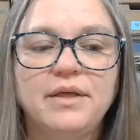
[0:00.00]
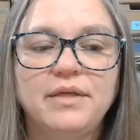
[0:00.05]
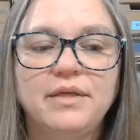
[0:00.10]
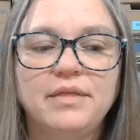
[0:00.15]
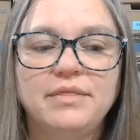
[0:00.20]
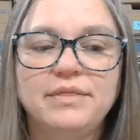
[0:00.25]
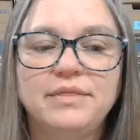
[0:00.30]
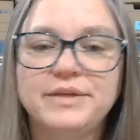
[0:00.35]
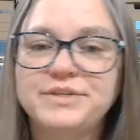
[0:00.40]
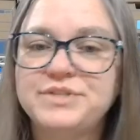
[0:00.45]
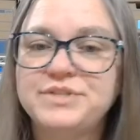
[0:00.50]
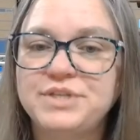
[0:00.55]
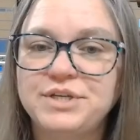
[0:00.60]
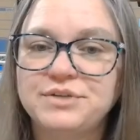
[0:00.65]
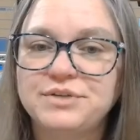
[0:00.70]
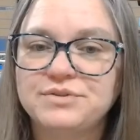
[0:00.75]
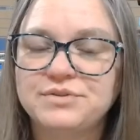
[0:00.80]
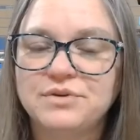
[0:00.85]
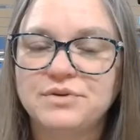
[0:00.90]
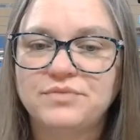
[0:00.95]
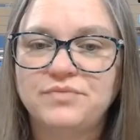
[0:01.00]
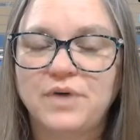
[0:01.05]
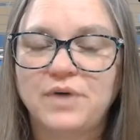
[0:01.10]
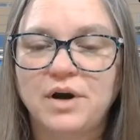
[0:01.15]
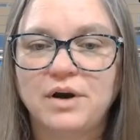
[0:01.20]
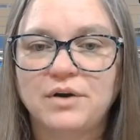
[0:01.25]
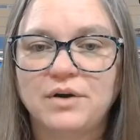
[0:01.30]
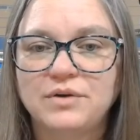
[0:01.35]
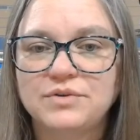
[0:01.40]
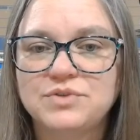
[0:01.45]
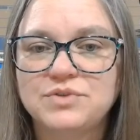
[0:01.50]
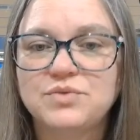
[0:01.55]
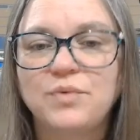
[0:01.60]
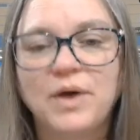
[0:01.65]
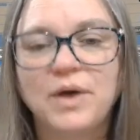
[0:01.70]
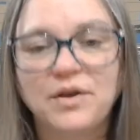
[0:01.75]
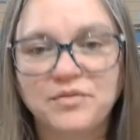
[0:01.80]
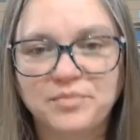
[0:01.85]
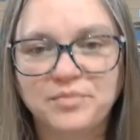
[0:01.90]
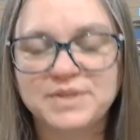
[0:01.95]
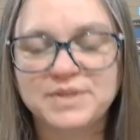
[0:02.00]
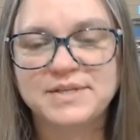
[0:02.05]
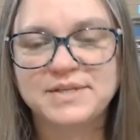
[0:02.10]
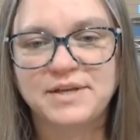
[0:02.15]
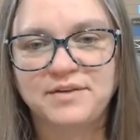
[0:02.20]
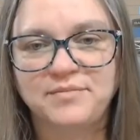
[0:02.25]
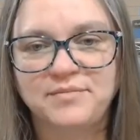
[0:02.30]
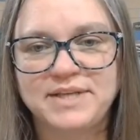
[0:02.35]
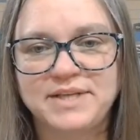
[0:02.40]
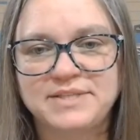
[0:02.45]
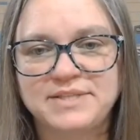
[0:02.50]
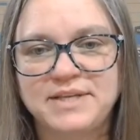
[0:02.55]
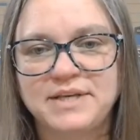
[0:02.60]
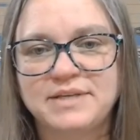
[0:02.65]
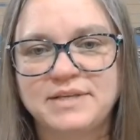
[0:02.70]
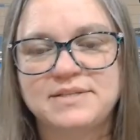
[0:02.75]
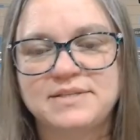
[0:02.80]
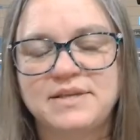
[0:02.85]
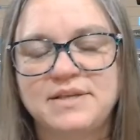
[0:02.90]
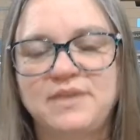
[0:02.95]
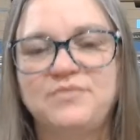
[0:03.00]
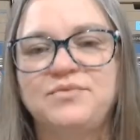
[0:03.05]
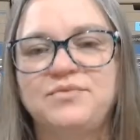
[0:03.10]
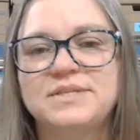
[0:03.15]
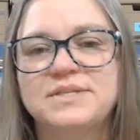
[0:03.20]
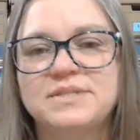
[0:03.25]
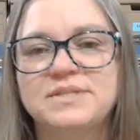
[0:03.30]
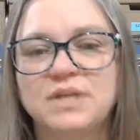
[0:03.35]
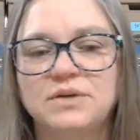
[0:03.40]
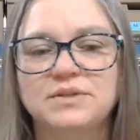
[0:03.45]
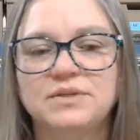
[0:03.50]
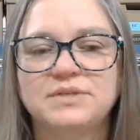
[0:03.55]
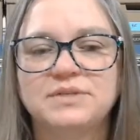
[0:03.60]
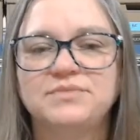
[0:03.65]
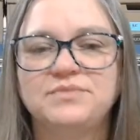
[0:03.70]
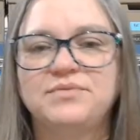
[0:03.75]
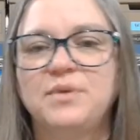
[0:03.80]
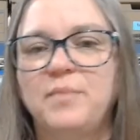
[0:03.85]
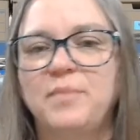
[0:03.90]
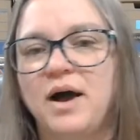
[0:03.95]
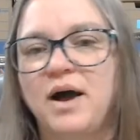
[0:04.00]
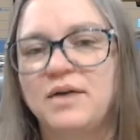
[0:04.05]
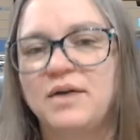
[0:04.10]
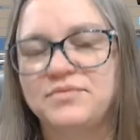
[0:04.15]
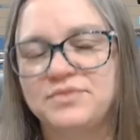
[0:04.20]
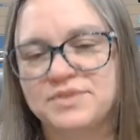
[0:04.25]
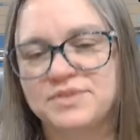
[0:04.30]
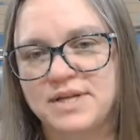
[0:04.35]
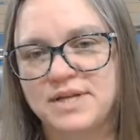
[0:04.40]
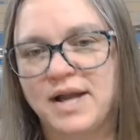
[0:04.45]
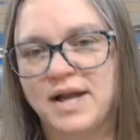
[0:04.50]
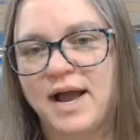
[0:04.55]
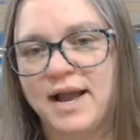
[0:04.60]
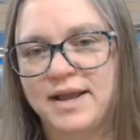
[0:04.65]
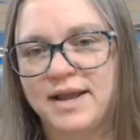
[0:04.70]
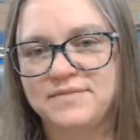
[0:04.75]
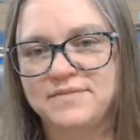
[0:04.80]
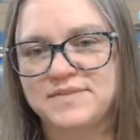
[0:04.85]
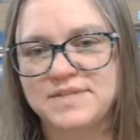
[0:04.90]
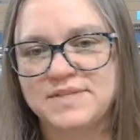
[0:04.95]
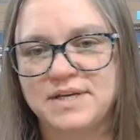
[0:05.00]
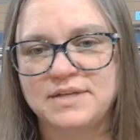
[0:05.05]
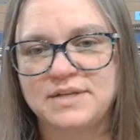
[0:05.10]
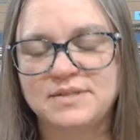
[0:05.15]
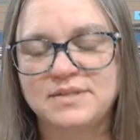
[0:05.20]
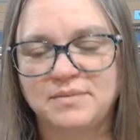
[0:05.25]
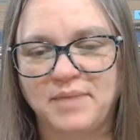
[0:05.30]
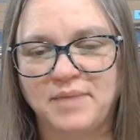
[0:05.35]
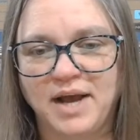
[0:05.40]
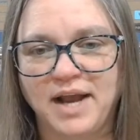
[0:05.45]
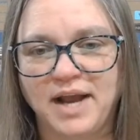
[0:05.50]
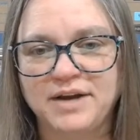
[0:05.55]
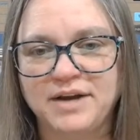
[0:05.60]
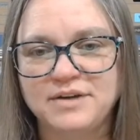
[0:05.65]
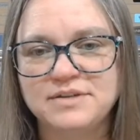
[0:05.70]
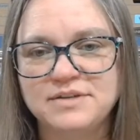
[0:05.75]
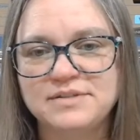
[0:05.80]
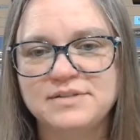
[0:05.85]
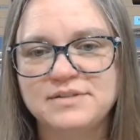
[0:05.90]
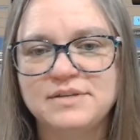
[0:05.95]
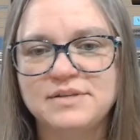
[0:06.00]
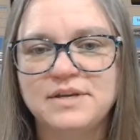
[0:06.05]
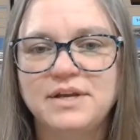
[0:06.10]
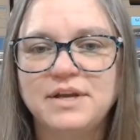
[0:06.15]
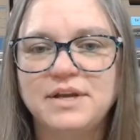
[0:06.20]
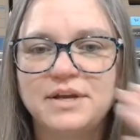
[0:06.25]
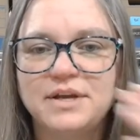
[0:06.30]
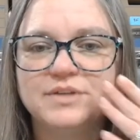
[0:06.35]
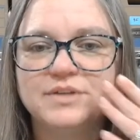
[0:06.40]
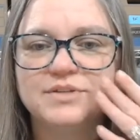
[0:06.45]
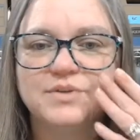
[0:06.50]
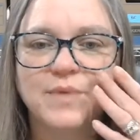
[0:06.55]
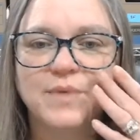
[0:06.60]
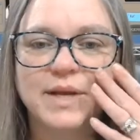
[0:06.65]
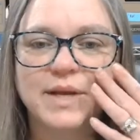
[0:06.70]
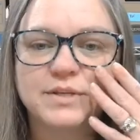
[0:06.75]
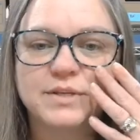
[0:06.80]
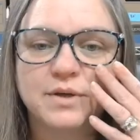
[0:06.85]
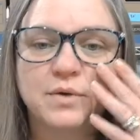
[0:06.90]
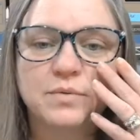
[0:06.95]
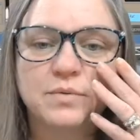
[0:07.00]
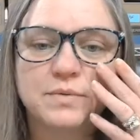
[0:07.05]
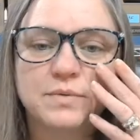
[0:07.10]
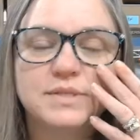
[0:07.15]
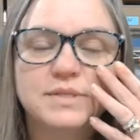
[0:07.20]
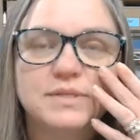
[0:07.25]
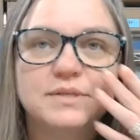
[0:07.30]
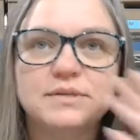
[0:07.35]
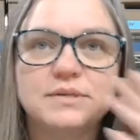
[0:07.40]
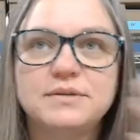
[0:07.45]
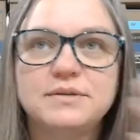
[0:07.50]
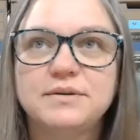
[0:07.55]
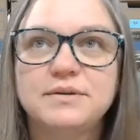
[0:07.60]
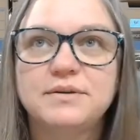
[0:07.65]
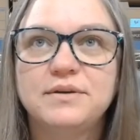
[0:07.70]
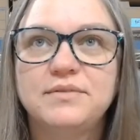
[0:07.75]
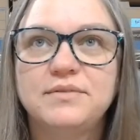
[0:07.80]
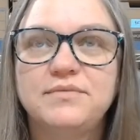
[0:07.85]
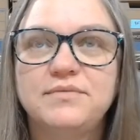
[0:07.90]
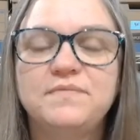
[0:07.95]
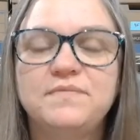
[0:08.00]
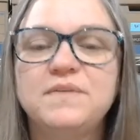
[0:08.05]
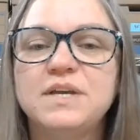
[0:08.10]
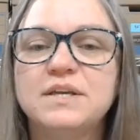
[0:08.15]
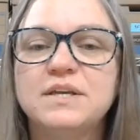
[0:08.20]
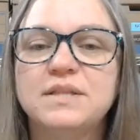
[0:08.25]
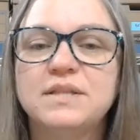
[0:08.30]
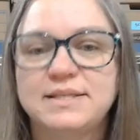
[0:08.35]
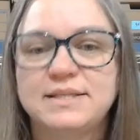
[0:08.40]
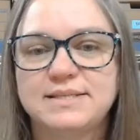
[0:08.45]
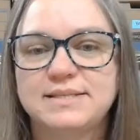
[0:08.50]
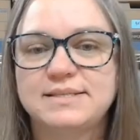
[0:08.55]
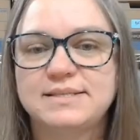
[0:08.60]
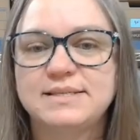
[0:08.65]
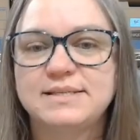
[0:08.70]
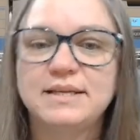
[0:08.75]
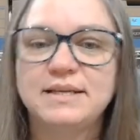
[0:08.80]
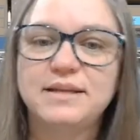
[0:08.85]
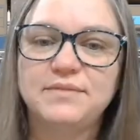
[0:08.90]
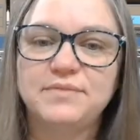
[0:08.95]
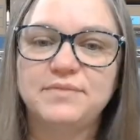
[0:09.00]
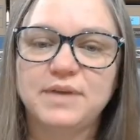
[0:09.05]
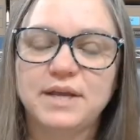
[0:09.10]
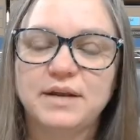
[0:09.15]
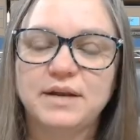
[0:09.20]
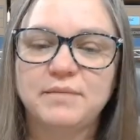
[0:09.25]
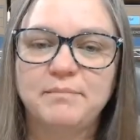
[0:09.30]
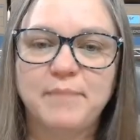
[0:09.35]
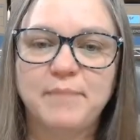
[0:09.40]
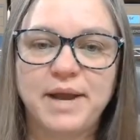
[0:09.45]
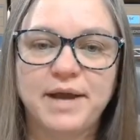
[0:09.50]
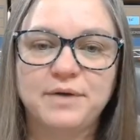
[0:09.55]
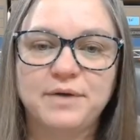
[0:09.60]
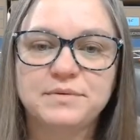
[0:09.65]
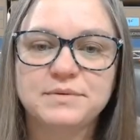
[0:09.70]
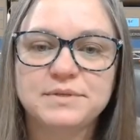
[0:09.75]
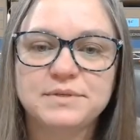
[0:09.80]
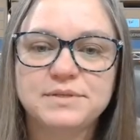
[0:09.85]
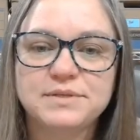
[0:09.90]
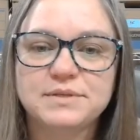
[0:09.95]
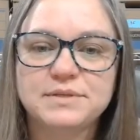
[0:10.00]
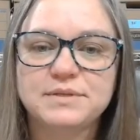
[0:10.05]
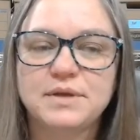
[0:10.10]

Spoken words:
This year so far, 12% of my sales have resulted from offers that I have sent to buyers. So I don't feel that's a significant amount.